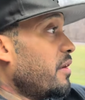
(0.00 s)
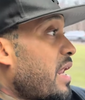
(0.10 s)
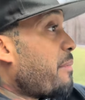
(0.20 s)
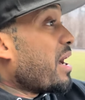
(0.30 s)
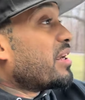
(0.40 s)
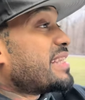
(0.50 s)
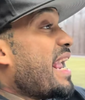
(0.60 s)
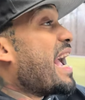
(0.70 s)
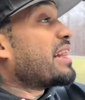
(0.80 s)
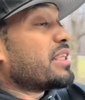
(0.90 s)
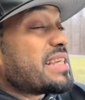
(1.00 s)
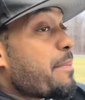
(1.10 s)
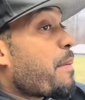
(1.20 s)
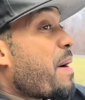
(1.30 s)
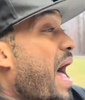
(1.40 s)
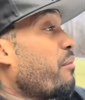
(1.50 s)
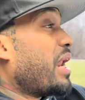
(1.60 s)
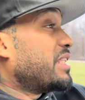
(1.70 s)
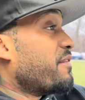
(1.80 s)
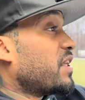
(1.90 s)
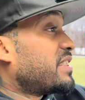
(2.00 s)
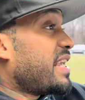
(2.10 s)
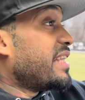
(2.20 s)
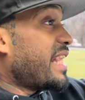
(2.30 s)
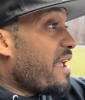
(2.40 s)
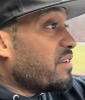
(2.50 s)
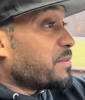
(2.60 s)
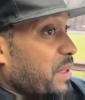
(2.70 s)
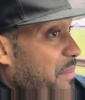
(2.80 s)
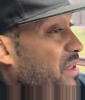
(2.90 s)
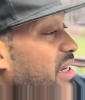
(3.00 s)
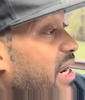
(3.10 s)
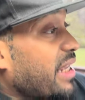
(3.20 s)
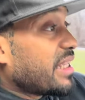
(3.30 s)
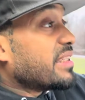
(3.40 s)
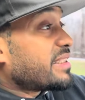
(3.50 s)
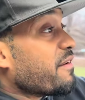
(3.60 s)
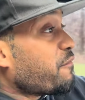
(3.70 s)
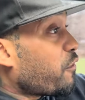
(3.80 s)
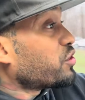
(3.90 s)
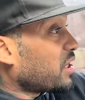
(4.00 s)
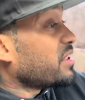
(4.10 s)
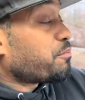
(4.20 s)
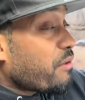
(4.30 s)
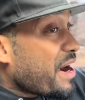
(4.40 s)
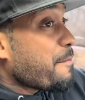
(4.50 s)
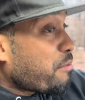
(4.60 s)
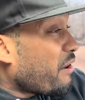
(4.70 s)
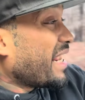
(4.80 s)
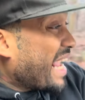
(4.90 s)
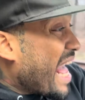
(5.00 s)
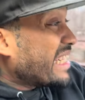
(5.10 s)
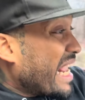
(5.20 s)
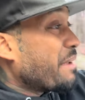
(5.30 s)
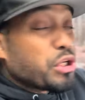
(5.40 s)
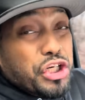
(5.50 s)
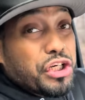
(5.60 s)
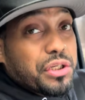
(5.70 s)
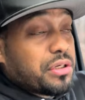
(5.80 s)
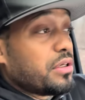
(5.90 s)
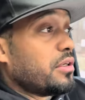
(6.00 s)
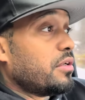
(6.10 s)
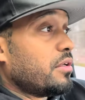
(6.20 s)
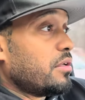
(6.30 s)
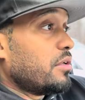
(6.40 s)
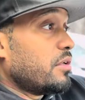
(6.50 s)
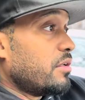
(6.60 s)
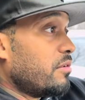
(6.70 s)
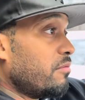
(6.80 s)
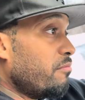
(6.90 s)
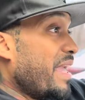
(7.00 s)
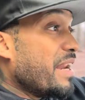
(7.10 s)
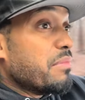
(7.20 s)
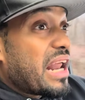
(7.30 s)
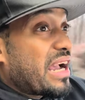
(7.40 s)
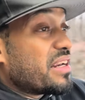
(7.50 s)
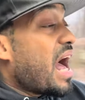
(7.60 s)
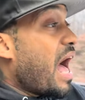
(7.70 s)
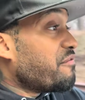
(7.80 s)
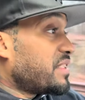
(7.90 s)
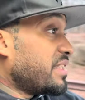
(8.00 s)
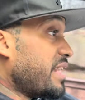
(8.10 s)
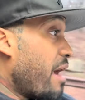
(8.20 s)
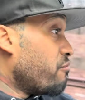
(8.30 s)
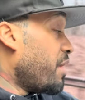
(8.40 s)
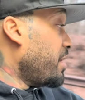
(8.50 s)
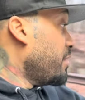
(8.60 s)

I'm not going to say he got the type of power like Gervonta Tan Davis, but let me tell you like this. Stephen Fulton is pretty, pretty goddamn good. Made him look like a novice in that ring.